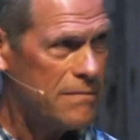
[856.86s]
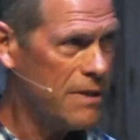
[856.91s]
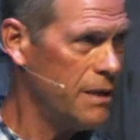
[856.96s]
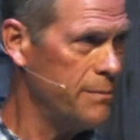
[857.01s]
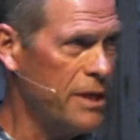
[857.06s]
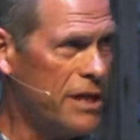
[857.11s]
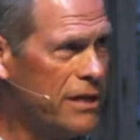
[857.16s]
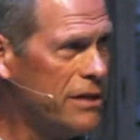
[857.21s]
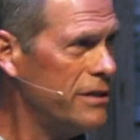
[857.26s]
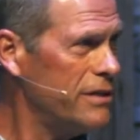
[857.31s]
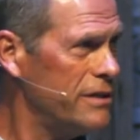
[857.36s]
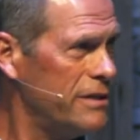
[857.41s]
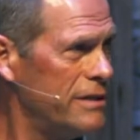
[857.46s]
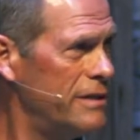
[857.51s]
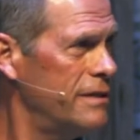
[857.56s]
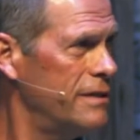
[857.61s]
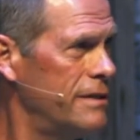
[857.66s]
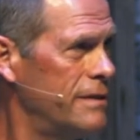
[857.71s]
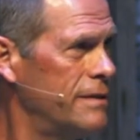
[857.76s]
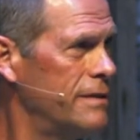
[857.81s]
I'm here.
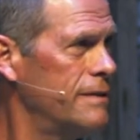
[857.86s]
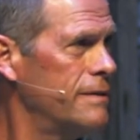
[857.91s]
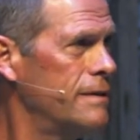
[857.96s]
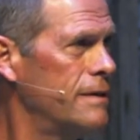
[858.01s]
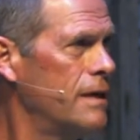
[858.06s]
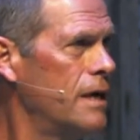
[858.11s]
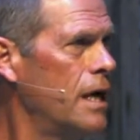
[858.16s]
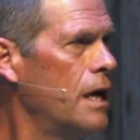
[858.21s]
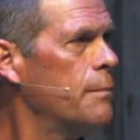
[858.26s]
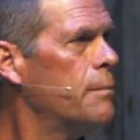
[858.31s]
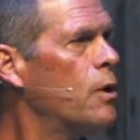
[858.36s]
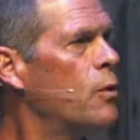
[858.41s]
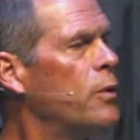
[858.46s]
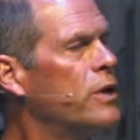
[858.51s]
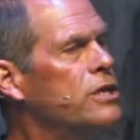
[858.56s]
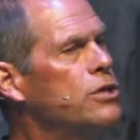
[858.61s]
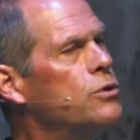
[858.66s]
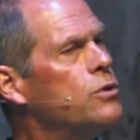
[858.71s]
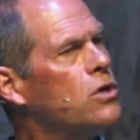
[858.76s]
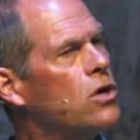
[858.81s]
But
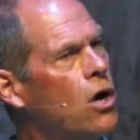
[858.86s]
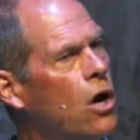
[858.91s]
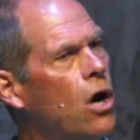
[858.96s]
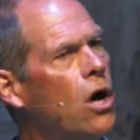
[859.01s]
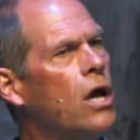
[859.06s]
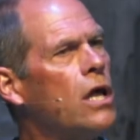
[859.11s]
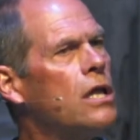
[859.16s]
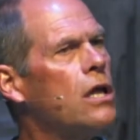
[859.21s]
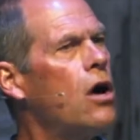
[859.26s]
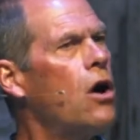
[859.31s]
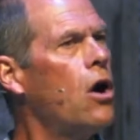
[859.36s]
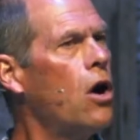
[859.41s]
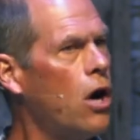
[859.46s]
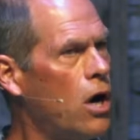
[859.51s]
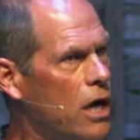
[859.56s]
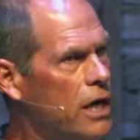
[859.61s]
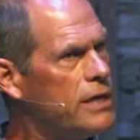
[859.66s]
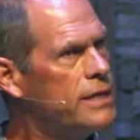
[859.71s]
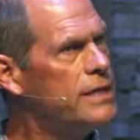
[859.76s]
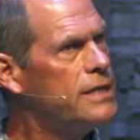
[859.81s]
when you call
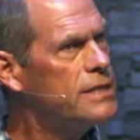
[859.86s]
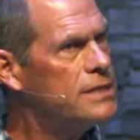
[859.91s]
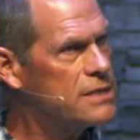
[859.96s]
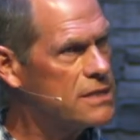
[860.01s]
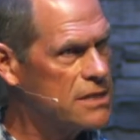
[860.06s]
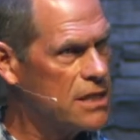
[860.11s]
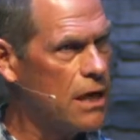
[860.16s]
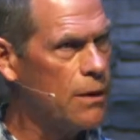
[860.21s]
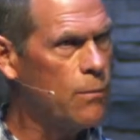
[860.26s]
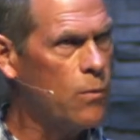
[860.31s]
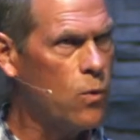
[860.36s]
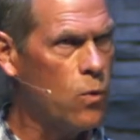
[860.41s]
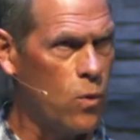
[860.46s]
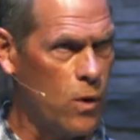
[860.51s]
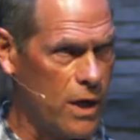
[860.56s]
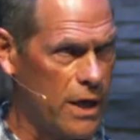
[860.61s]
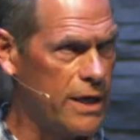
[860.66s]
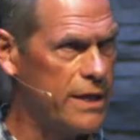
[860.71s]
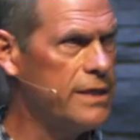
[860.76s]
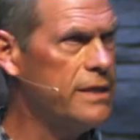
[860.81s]
on
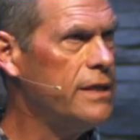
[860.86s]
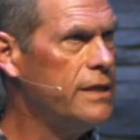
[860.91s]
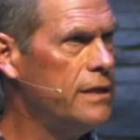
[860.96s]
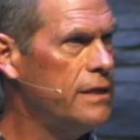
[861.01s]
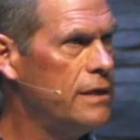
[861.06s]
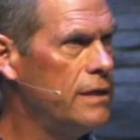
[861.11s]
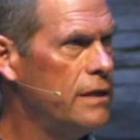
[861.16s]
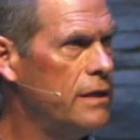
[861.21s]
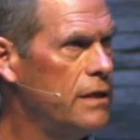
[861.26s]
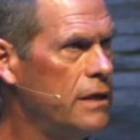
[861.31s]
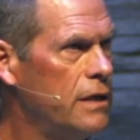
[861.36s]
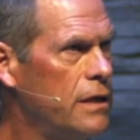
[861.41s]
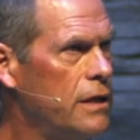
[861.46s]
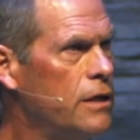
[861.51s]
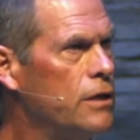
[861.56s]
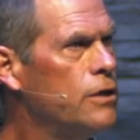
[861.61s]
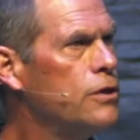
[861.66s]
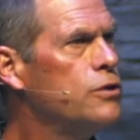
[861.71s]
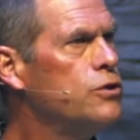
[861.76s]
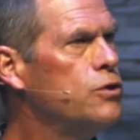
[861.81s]
someone,
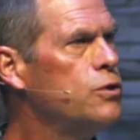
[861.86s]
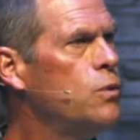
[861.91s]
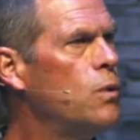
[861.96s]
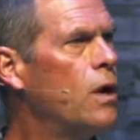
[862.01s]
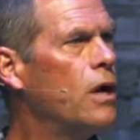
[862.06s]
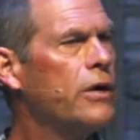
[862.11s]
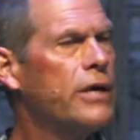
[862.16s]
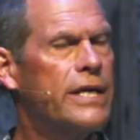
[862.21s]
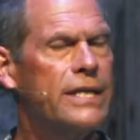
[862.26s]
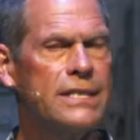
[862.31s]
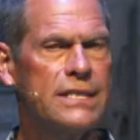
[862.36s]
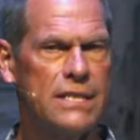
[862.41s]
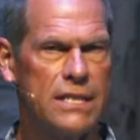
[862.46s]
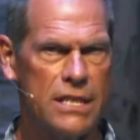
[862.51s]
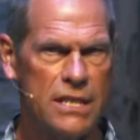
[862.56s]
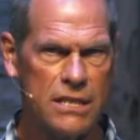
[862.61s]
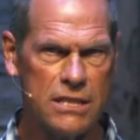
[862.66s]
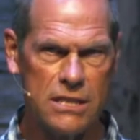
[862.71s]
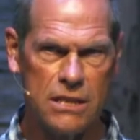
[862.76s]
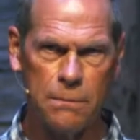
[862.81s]
you are
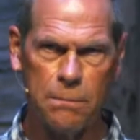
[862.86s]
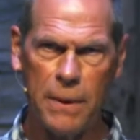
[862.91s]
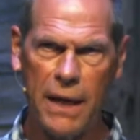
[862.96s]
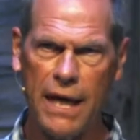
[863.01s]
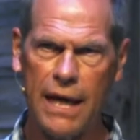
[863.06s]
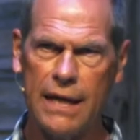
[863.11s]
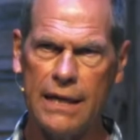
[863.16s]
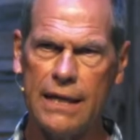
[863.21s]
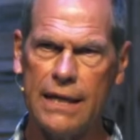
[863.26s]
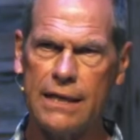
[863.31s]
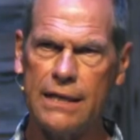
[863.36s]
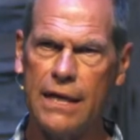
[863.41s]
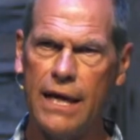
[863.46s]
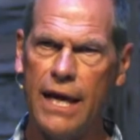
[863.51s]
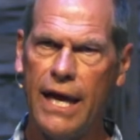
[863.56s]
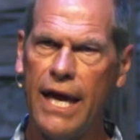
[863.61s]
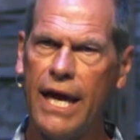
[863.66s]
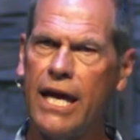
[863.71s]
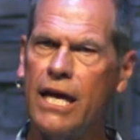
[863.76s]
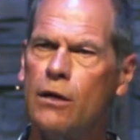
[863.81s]
anticipating
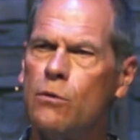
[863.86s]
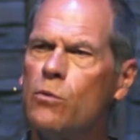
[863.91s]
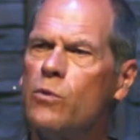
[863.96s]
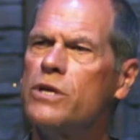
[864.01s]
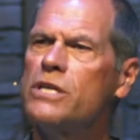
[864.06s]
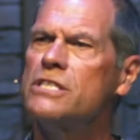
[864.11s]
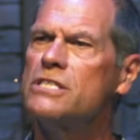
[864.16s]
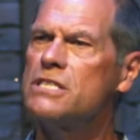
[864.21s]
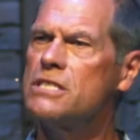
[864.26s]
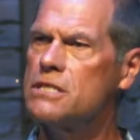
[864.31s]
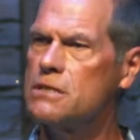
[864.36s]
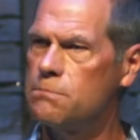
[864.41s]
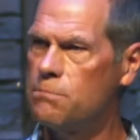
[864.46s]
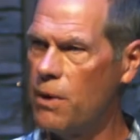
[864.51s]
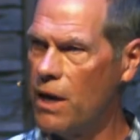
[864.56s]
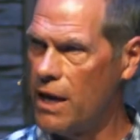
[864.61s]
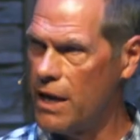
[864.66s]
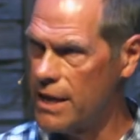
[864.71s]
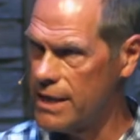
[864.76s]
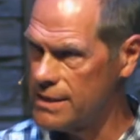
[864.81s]
a
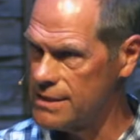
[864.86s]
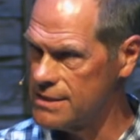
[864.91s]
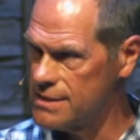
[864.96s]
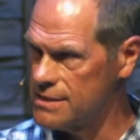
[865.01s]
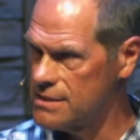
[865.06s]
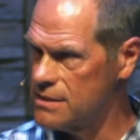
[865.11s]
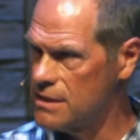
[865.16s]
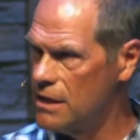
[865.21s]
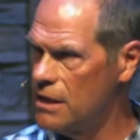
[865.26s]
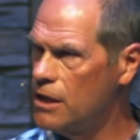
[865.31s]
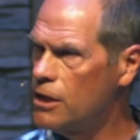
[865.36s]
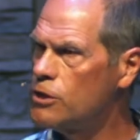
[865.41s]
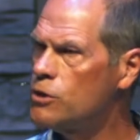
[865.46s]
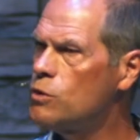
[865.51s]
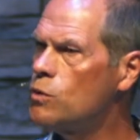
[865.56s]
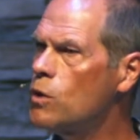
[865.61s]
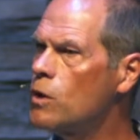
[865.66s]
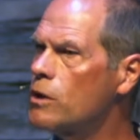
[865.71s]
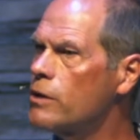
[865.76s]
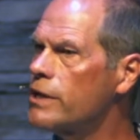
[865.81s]
response.
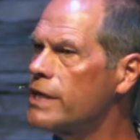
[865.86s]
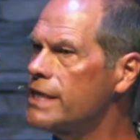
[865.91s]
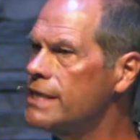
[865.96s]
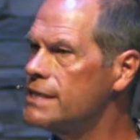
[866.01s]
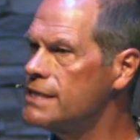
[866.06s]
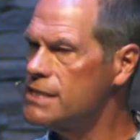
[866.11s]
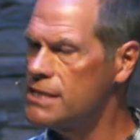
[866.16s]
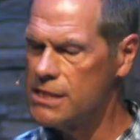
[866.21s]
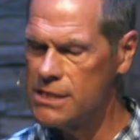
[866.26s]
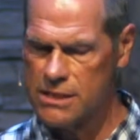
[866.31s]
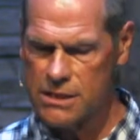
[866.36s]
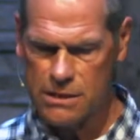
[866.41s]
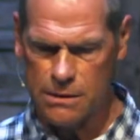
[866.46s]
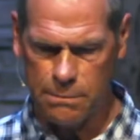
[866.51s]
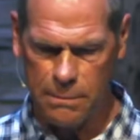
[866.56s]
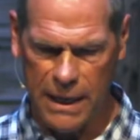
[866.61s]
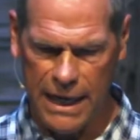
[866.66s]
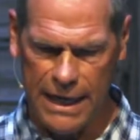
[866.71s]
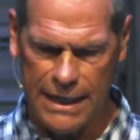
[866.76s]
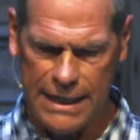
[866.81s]
You are
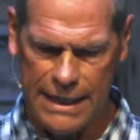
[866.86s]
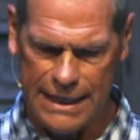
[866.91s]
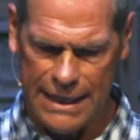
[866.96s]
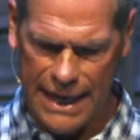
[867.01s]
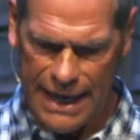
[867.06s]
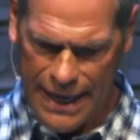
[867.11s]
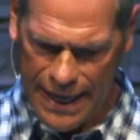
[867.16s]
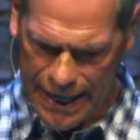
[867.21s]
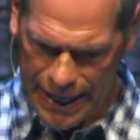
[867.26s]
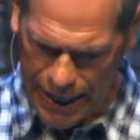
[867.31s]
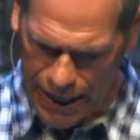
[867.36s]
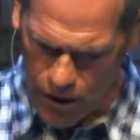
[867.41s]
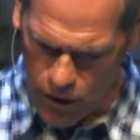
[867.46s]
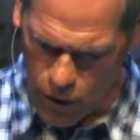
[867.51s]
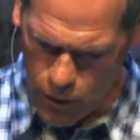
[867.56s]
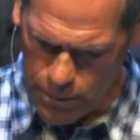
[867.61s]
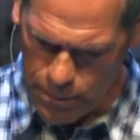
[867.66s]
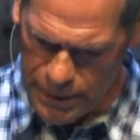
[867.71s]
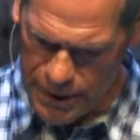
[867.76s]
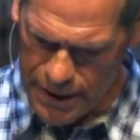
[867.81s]
anticipating
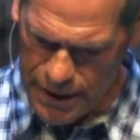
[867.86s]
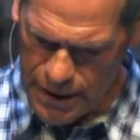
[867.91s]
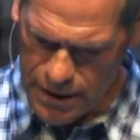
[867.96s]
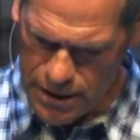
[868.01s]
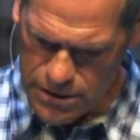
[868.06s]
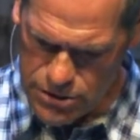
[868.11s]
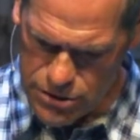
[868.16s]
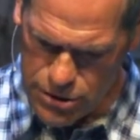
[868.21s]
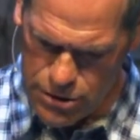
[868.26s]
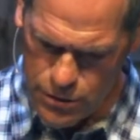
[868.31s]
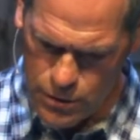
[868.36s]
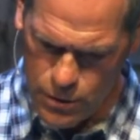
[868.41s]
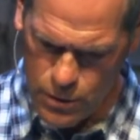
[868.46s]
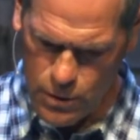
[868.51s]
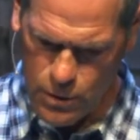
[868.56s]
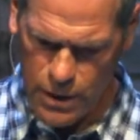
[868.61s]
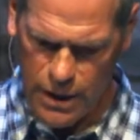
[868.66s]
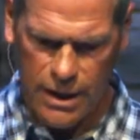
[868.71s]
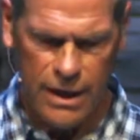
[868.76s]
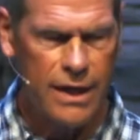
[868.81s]
help
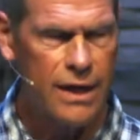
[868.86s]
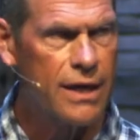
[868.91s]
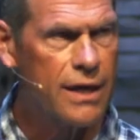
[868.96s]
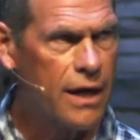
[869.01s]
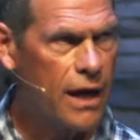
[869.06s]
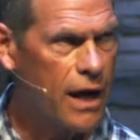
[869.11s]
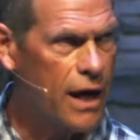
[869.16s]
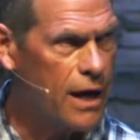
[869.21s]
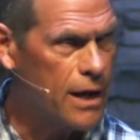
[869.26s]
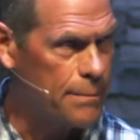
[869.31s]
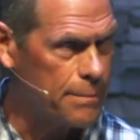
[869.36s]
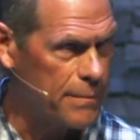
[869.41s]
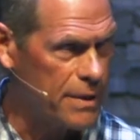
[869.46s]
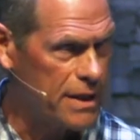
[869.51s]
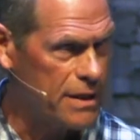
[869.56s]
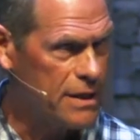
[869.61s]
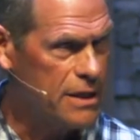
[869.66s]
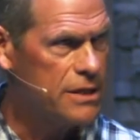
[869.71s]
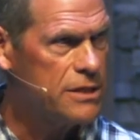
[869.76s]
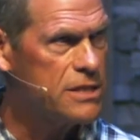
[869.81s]
to come,
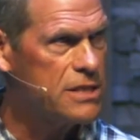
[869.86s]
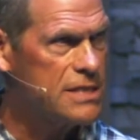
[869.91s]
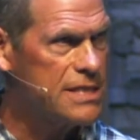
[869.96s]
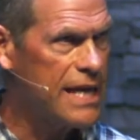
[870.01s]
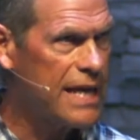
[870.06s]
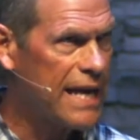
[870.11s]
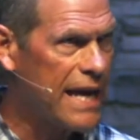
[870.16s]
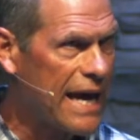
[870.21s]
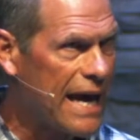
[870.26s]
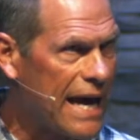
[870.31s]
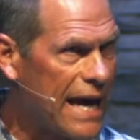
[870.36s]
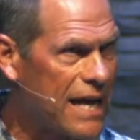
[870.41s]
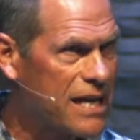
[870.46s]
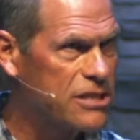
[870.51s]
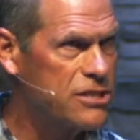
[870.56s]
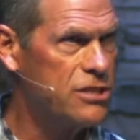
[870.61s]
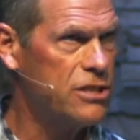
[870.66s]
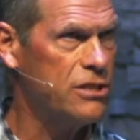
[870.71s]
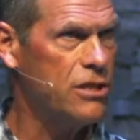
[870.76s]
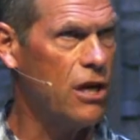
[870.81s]
to take
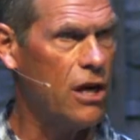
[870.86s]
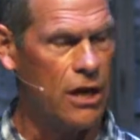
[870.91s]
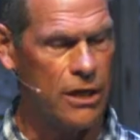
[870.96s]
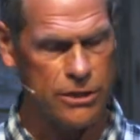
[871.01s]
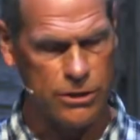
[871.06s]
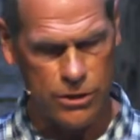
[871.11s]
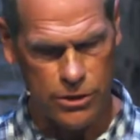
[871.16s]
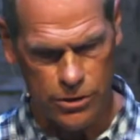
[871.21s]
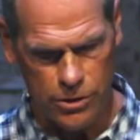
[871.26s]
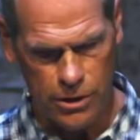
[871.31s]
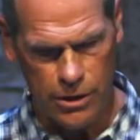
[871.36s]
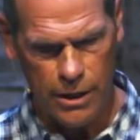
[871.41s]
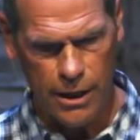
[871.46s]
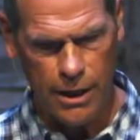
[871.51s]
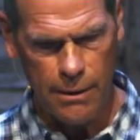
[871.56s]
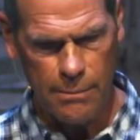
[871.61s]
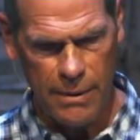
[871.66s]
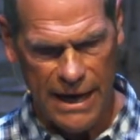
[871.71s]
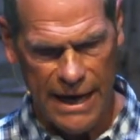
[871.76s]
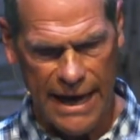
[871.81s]
action on your
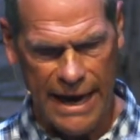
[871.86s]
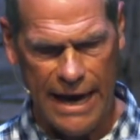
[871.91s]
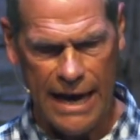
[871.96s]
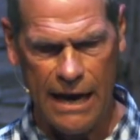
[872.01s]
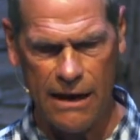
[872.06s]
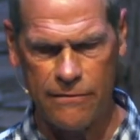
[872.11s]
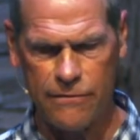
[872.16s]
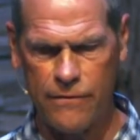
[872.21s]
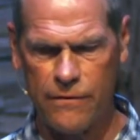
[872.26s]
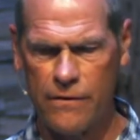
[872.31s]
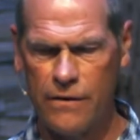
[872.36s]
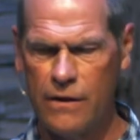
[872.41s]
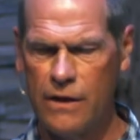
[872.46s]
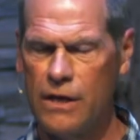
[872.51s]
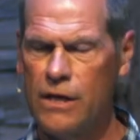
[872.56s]
behalf.